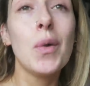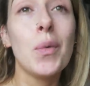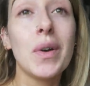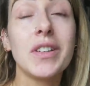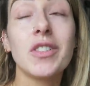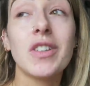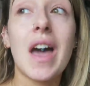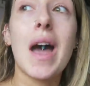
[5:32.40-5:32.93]

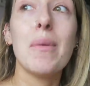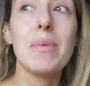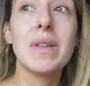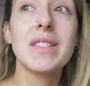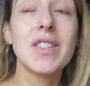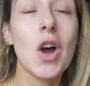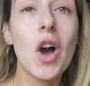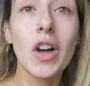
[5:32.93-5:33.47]
when you're the
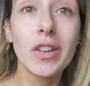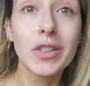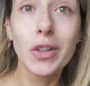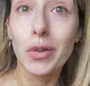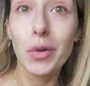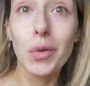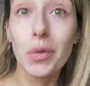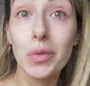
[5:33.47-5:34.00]
happiest on
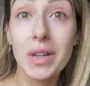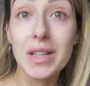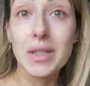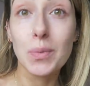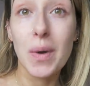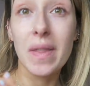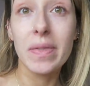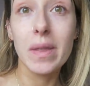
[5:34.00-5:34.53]
your own
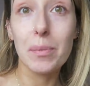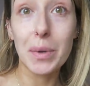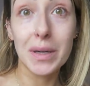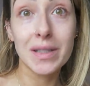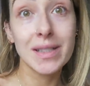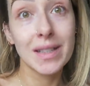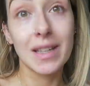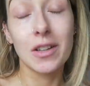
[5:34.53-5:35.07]
is when the
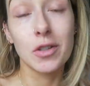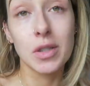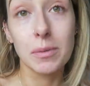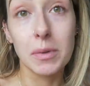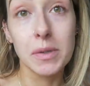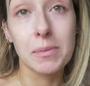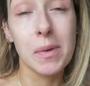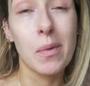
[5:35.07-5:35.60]
person that you're
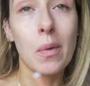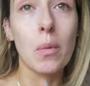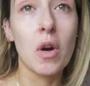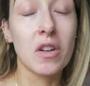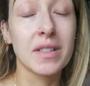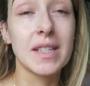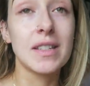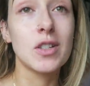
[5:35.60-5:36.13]
supposed to be with
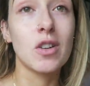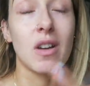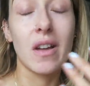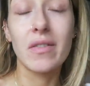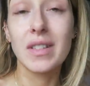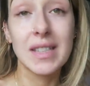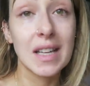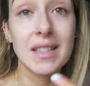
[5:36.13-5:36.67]
walks into your
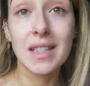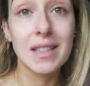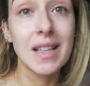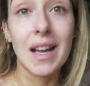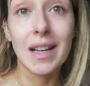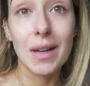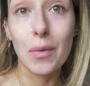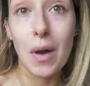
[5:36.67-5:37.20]
life because that's
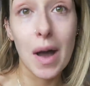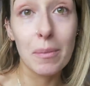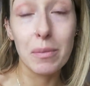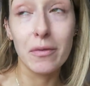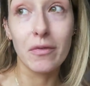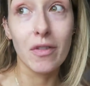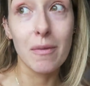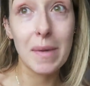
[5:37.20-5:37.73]
exactly what
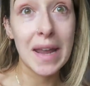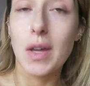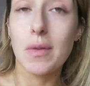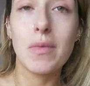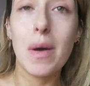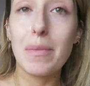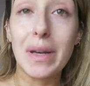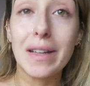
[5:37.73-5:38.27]
happened for so
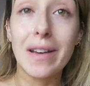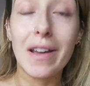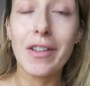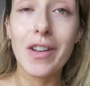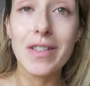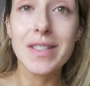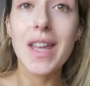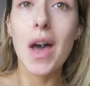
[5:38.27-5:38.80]
I'm rambling now
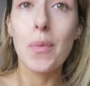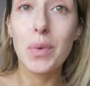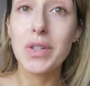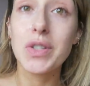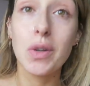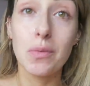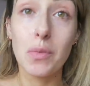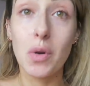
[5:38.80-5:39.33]
guys I will
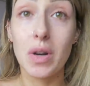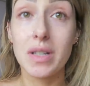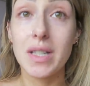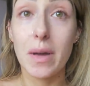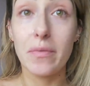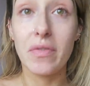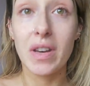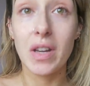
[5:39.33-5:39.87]
do a more
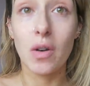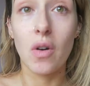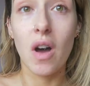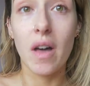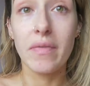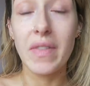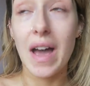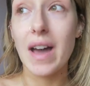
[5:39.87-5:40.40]
in-depth video on